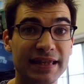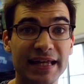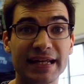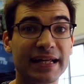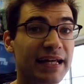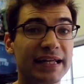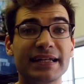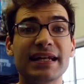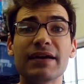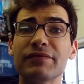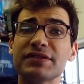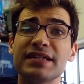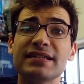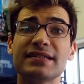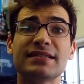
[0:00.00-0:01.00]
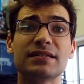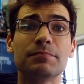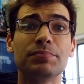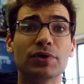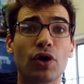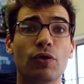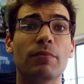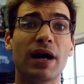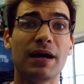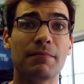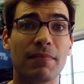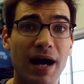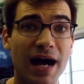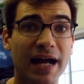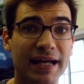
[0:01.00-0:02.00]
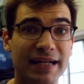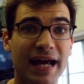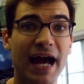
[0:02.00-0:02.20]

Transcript: that it never ceases to blow my mind